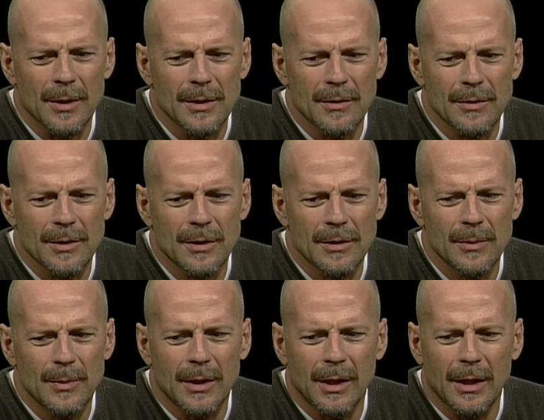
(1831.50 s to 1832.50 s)
myself seriously,
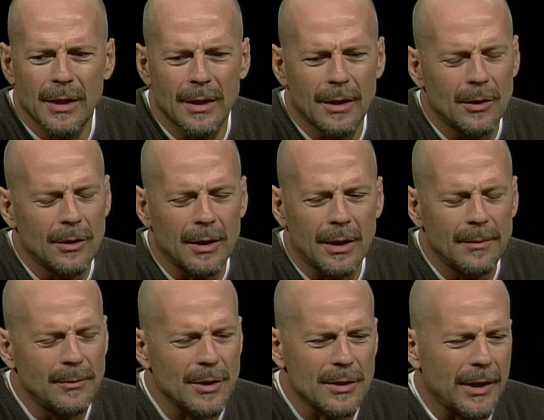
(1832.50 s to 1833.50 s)
but I, I'm
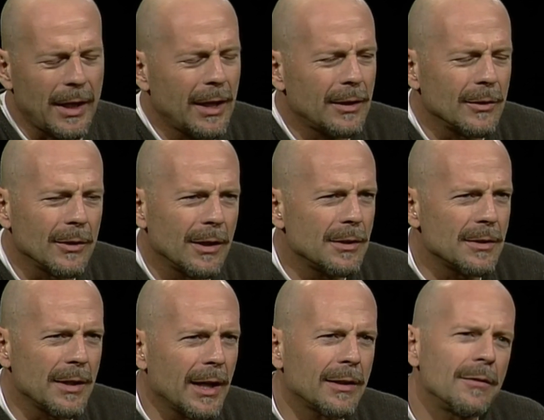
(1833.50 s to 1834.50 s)
just an actor. I just
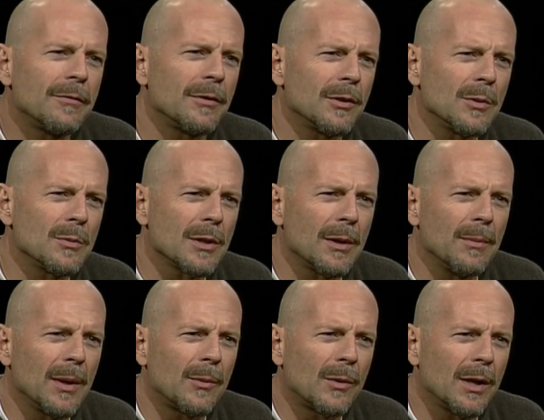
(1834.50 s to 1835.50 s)
act in films. I
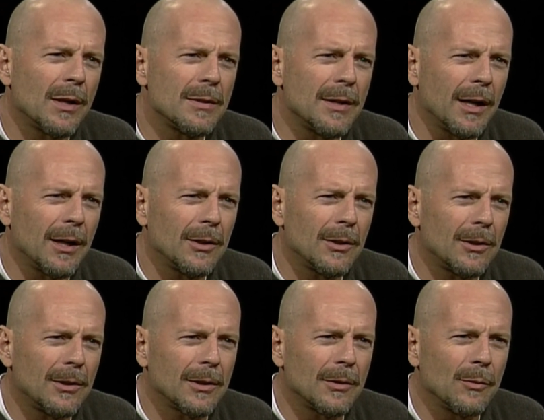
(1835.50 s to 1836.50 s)
memorize
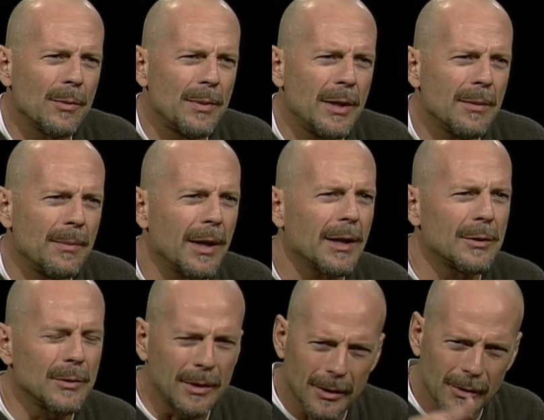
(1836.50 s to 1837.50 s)
dialogue and repeat it back
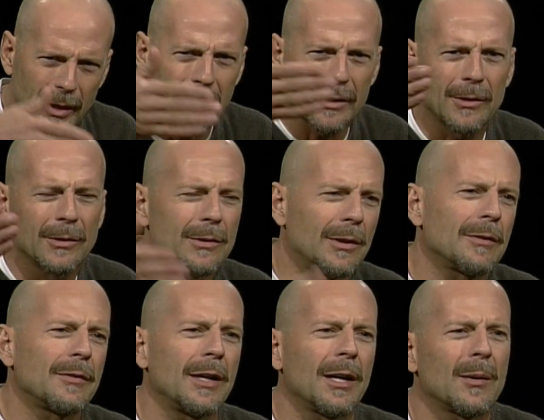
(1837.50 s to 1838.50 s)
to another actor
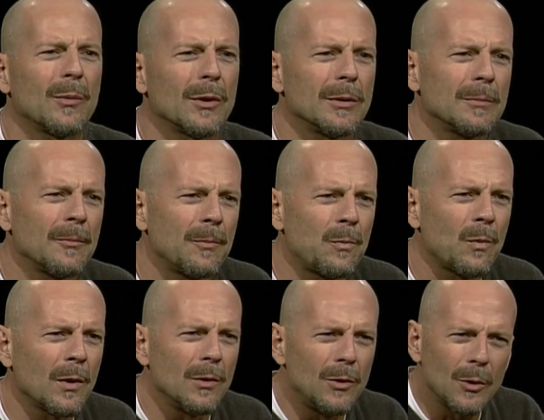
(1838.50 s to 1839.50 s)
off camera, and
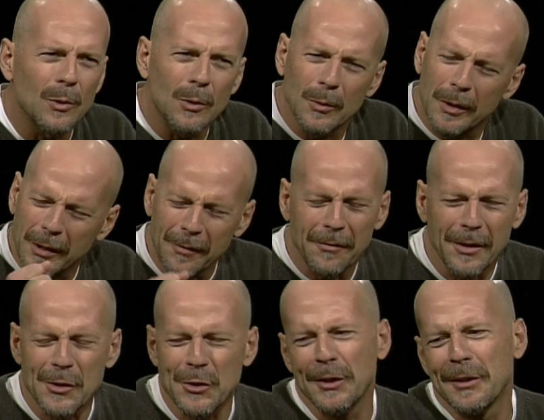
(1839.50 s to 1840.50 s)
do it with
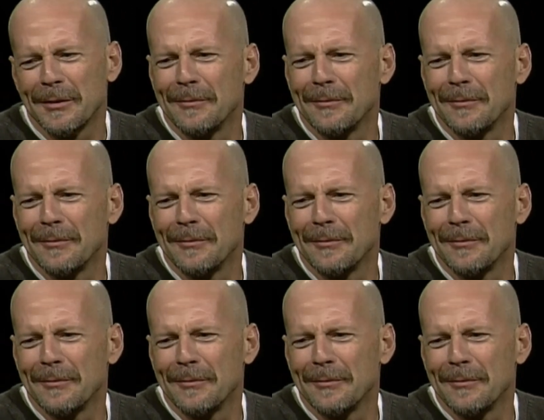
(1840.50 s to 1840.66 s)
conviction,